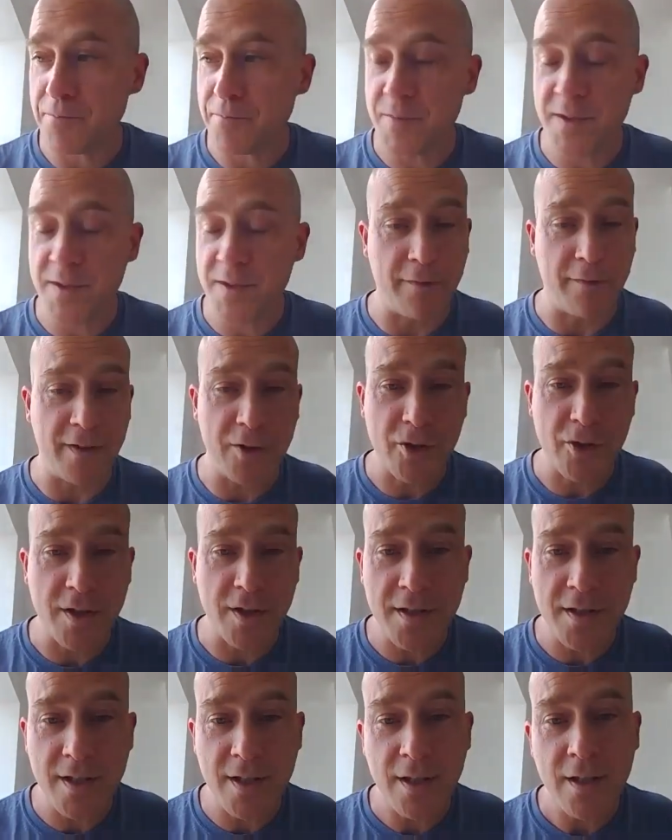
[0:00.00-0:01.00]

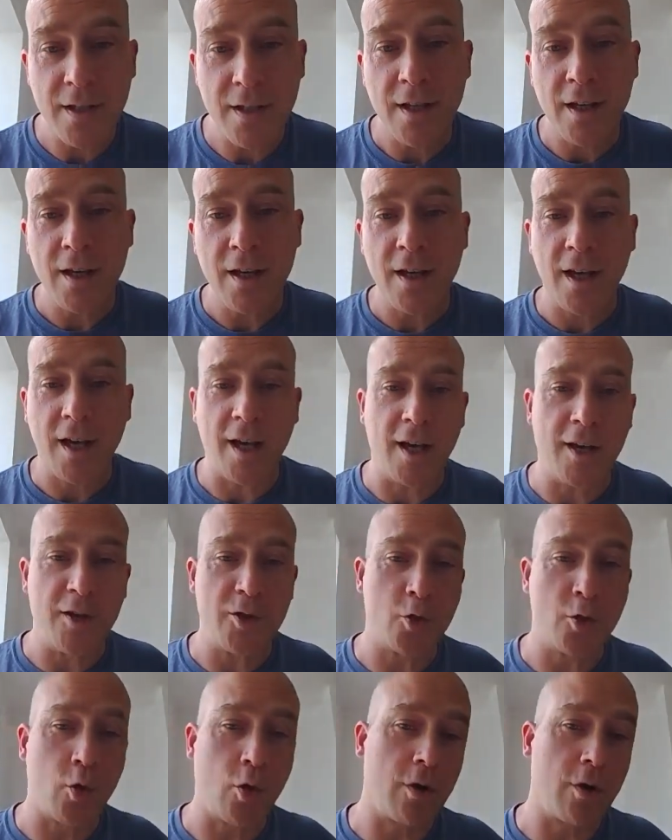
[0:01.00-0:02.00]
self-interest,
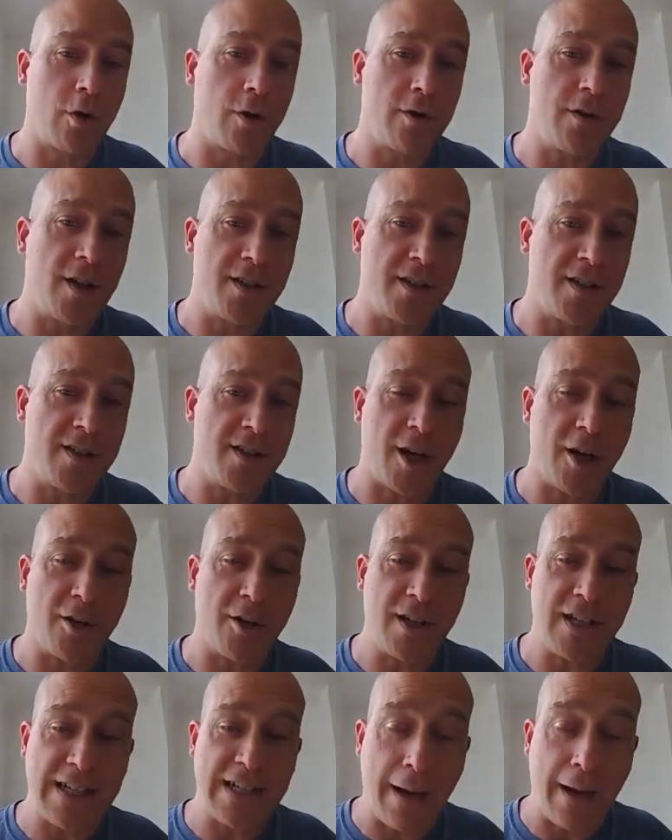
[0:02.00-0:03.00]
toward a desire
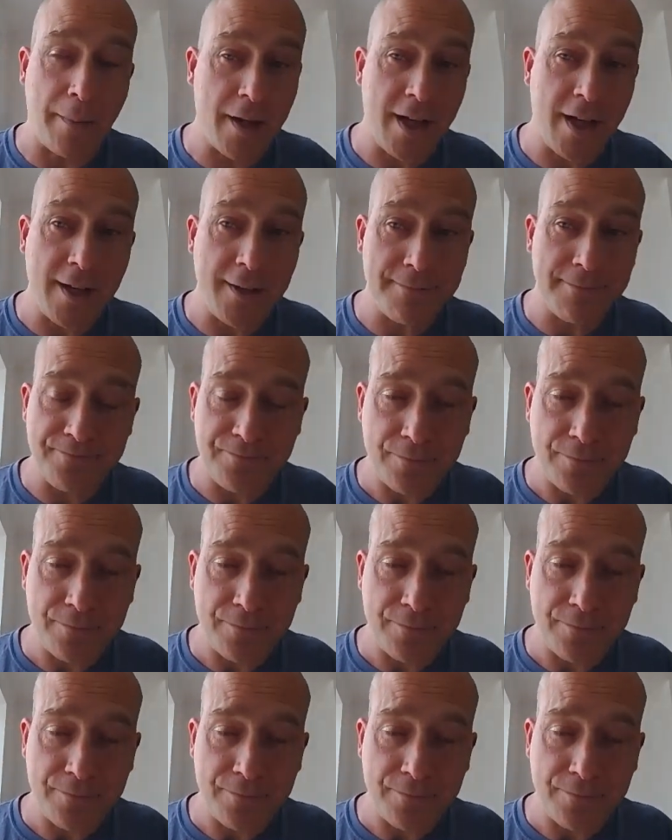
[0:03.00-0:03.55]
to dominate,